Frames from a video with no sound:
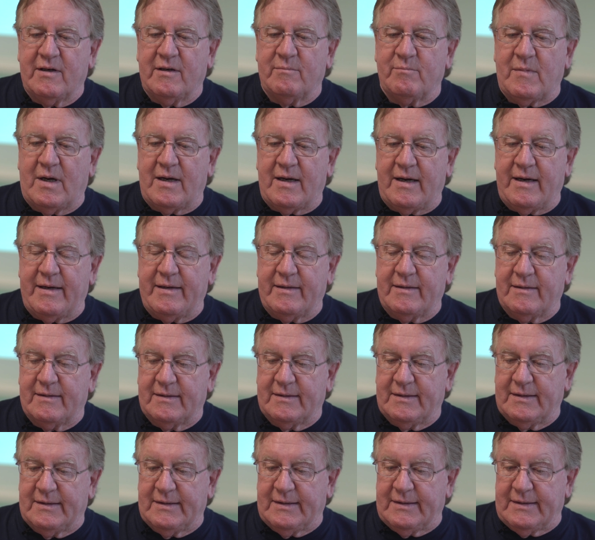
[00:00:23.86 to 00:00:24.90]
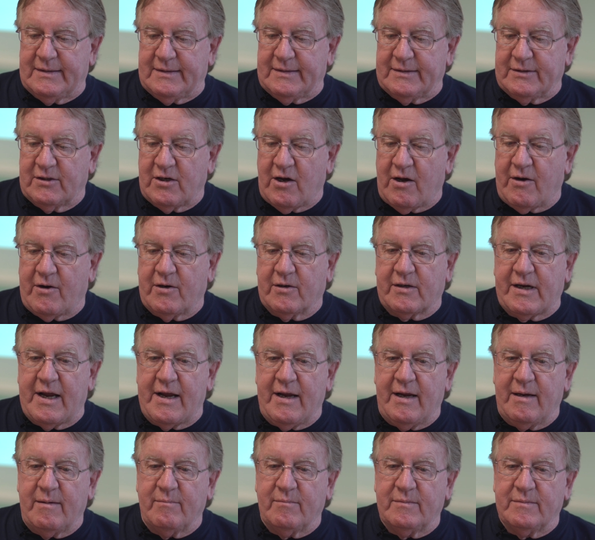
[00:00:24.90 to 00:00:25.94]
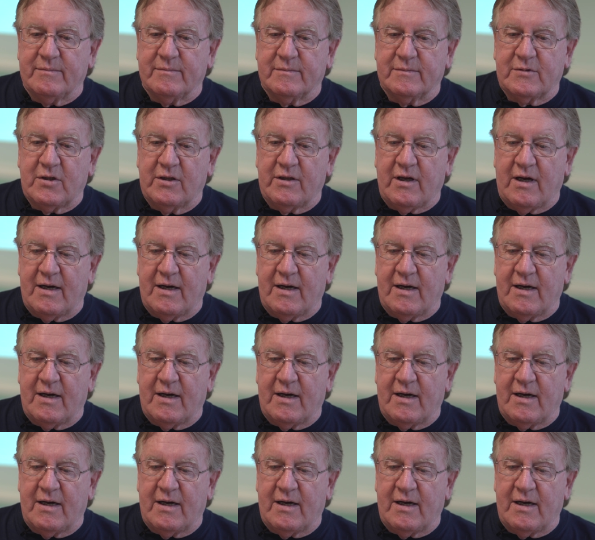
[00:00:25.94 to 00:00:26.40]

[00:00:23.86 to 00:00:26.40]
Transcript: and my daughter came to the